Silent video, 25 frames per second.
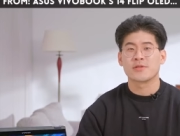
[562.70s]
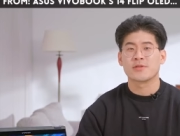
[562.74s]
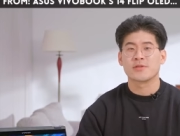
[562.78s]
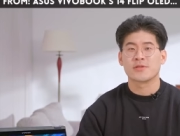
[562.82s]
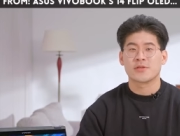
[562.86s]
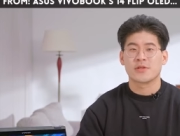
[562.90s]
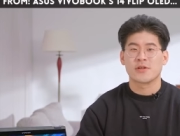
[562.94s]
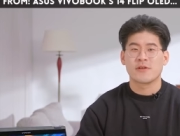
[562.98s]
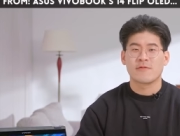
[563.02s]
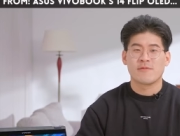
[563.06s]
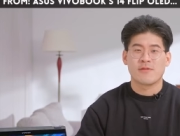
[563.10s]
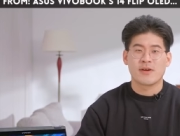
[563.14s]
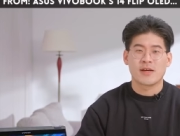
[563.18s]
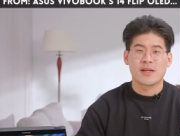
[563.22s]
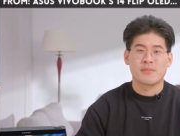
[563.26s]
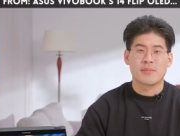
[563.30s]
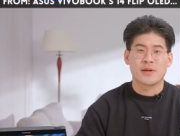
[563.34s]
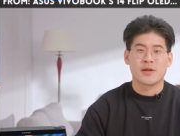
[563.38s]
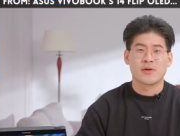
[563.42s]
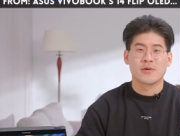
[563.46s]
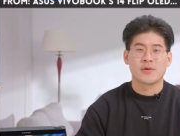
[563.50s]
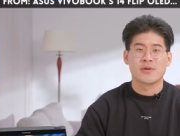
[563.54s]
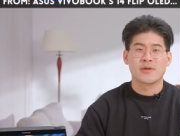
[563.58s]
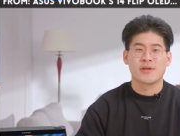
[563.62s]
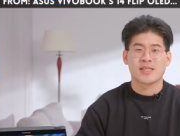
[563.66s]
loud
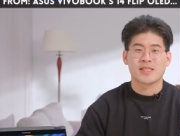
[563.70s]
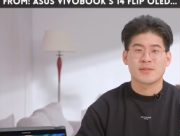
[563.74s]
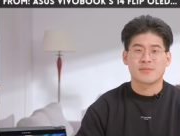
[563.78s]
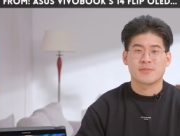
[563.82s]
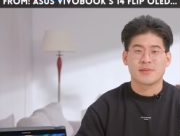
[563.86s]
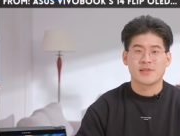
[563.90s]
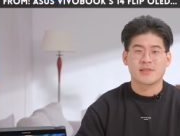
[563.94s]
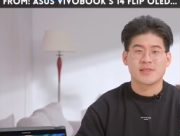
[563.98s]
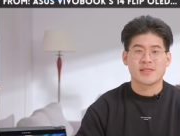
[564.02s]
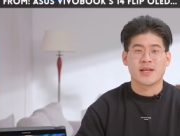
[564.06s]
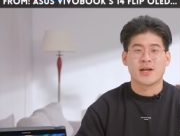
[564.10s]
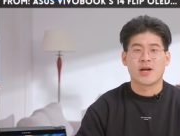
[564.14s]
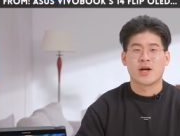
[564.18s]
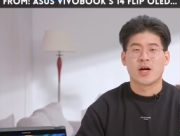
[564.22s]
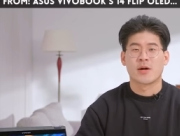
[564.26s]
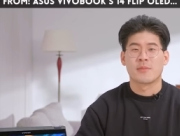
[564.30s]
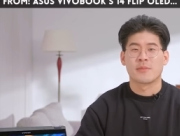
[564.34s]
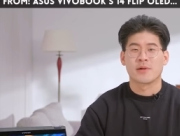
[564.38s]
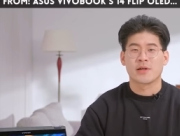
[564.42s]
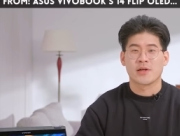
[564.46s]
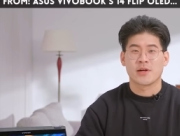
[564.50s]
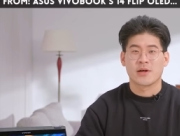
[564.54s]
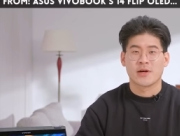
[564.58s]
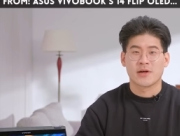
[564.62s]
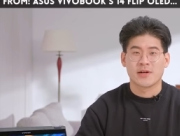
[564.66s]
enough and
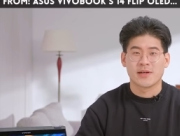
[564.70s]
also